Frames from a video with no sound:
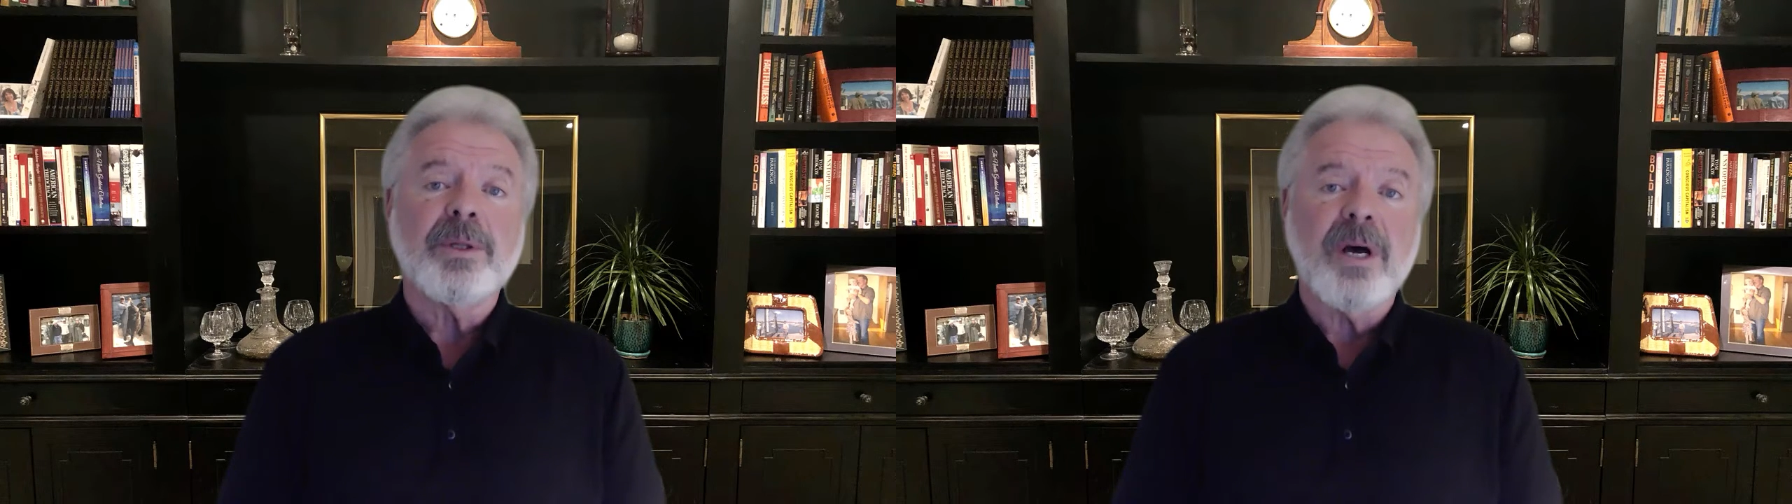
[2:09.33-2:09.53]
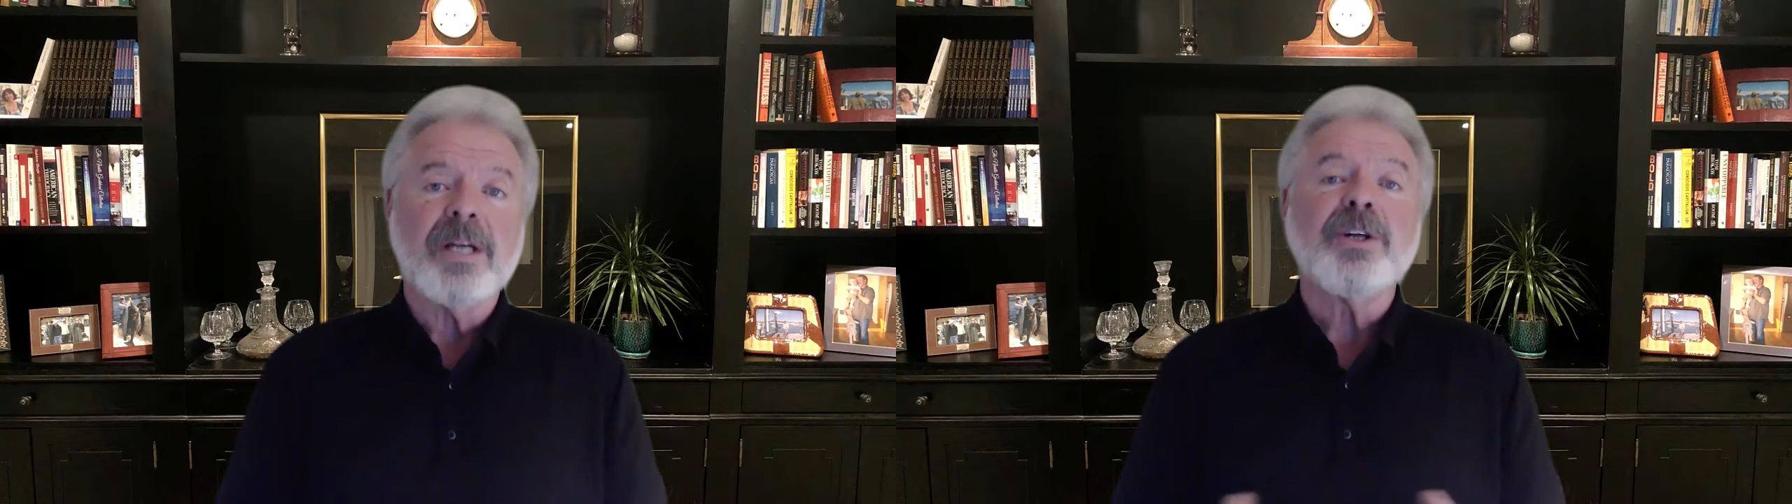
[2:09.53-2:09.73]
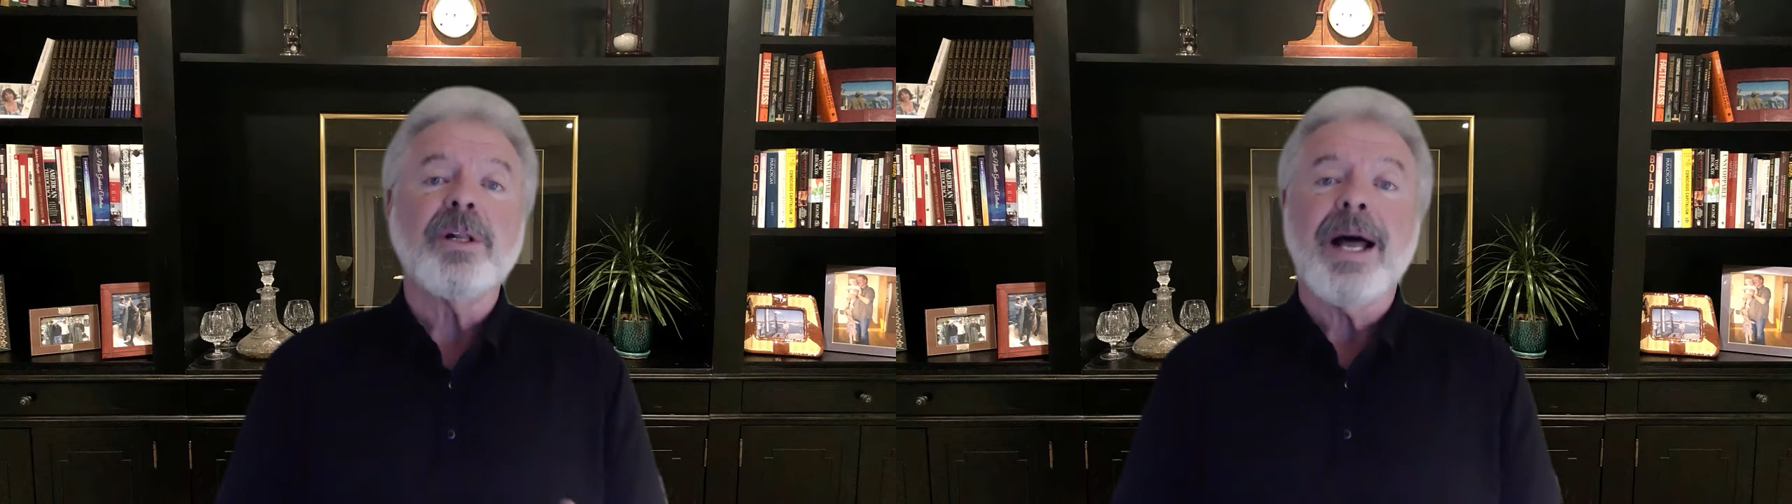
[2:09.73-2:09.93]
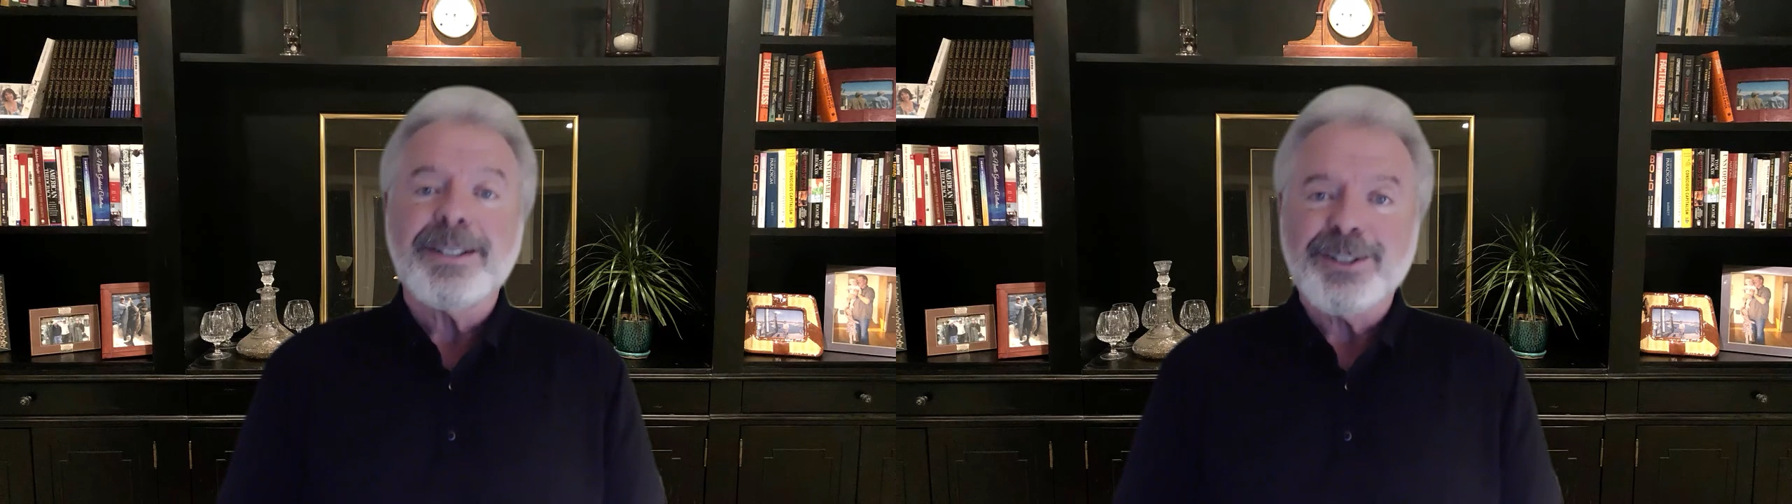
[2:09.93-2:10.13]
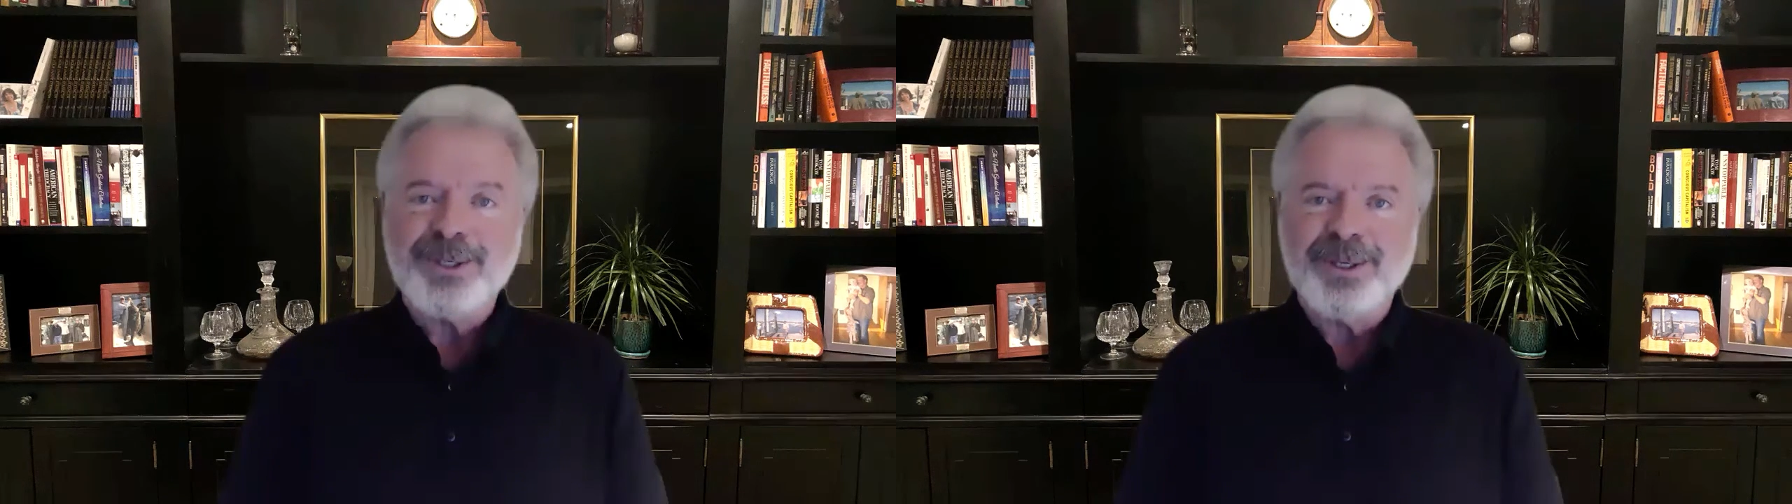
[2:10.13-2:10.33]
with
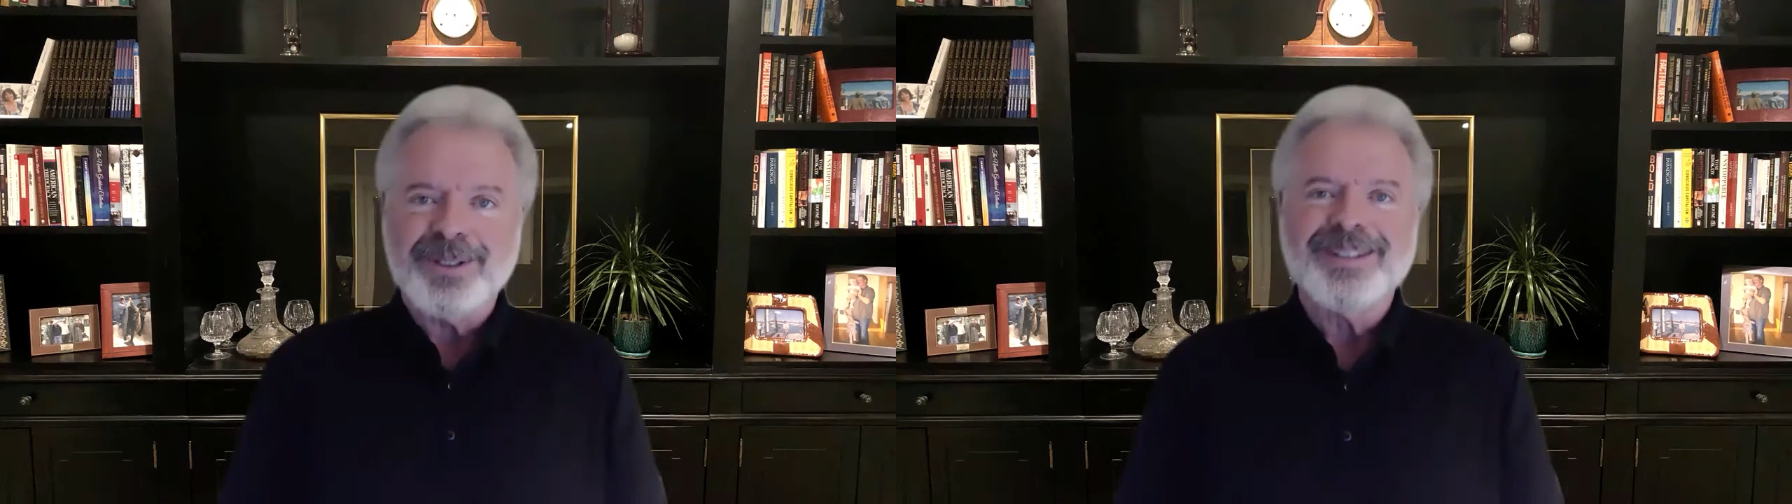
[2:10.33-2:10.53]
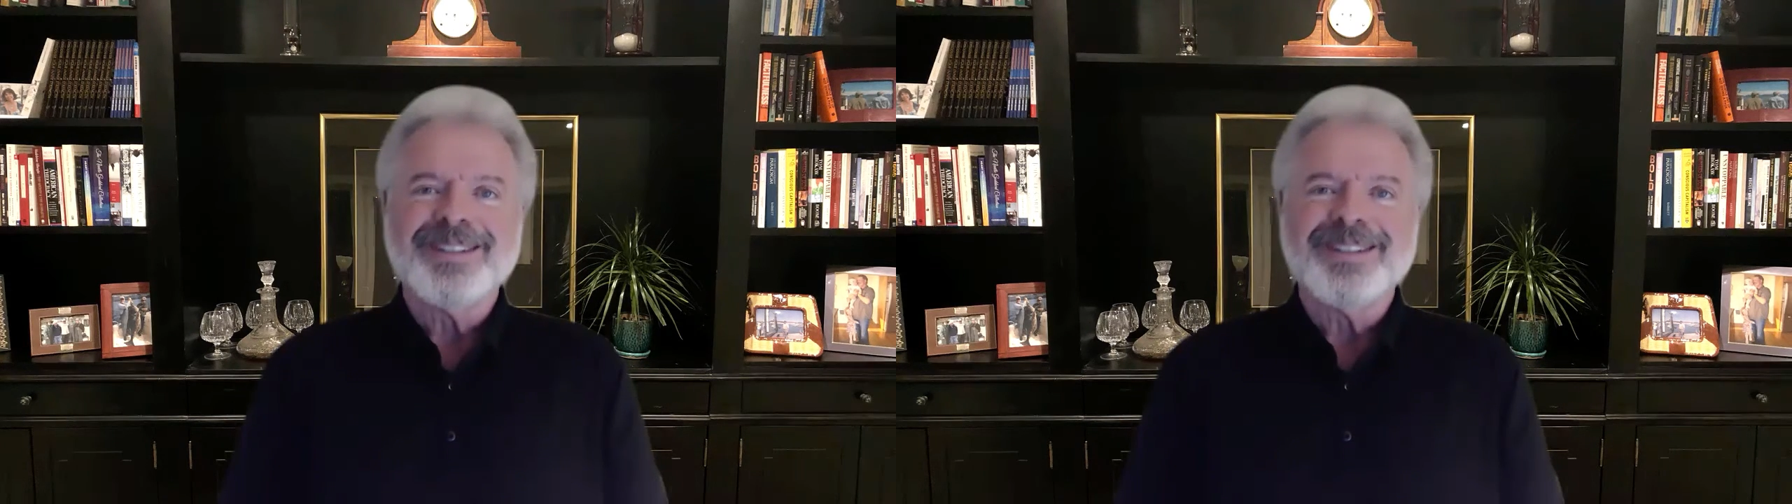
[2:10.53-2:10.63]
ontological